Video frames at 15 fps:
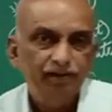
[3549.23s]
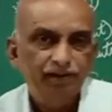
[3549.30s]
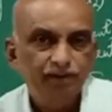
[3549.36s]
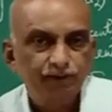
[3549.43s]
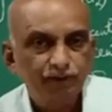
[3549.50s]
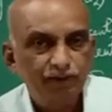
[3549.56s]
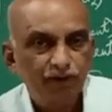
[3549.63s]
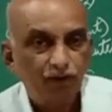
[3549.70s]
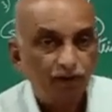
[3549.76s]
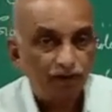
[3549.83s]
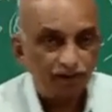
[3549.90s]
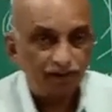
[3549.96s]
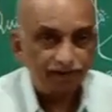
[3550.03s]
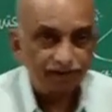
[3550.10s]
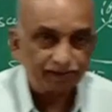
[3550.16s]
So the
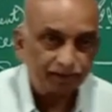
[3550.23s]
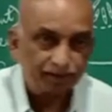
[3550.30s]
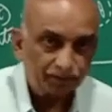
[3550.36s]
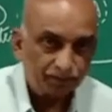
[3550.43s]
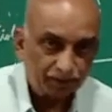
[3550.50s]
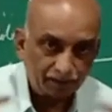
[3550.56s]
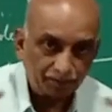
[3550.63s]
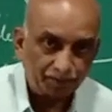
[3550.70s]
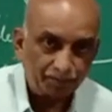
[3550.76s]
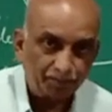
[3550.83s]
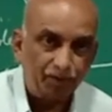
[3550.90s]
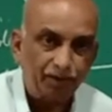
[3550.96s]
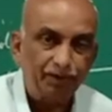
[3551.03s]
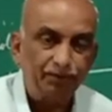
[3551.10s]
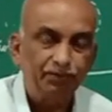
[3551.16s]
organs in our
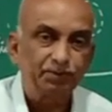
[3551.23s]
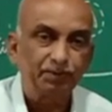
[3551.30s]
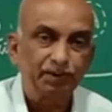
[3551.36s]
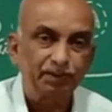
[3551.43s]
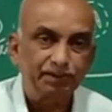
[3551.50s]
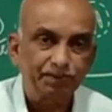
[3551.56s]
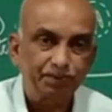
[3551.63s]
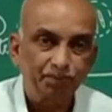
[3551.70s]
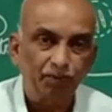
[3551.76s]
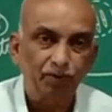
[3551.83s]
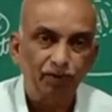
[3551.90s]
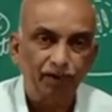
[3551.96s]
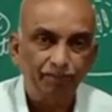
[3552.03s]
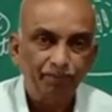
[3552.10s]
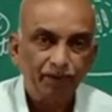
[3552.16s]
body which were small,
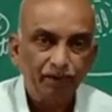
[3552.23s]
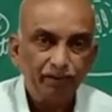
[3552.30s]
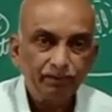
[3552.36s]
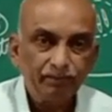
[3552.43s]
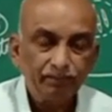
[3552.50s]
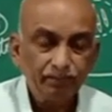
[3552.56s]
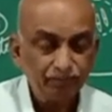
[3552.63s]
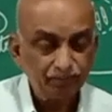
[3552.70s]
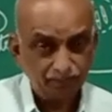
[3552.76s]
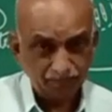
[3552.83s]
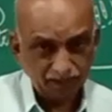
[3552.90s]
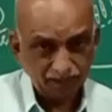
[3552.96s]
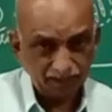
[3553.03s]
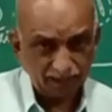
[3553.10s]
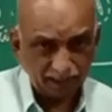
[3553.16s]

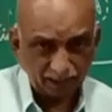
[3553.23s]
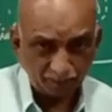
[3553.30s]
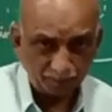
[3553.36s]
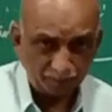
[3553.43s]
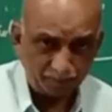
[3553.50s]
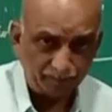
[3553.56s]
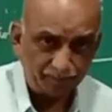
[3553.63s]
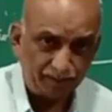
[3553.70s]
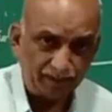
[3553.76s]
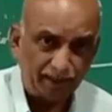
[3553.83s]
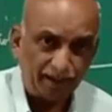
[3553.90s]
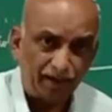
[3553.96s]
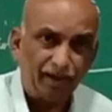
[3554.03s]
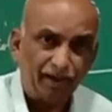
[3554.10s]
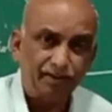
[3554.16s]
they have
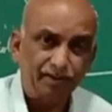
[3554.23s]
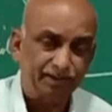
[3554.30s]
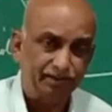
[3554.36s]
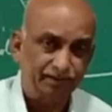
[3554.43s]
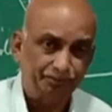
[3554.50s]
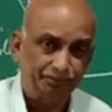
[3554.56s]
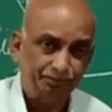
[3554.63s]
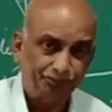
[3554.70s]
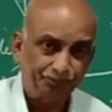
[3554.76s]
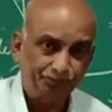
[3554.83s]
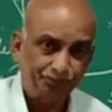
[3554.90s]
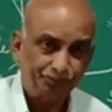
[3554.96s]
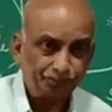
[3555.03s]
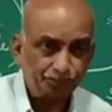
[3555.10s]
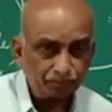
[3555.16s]
enlarged
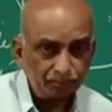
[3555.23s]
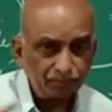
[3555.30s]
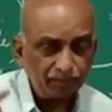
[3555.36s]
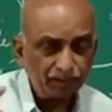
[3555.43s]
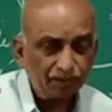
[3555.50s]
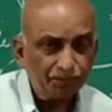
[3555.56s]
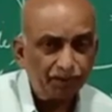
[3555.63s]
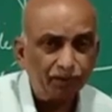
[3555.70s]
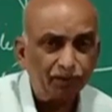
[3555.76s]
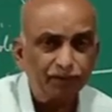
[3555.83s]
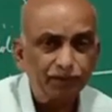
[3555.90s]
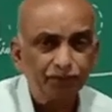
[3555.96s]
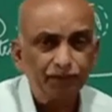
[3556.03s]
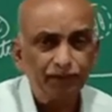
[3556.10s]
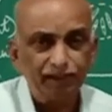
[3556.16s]
because
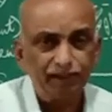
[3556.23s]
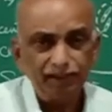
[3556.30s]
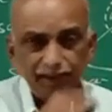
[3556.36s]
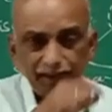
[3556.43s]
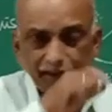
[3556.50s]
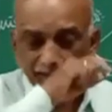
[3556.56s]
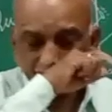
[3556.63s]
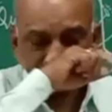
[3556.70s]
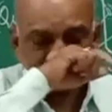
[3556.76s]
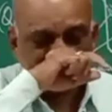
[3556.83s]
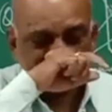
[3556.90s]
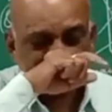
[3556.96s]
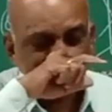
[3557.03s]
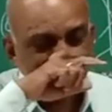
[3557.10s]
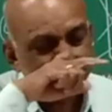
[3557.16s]
of the
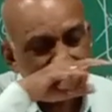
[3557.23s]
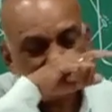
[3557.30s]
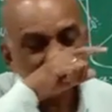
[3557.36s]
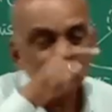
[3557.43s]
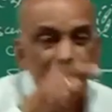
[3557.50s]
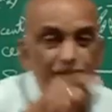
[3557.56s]
increase in the number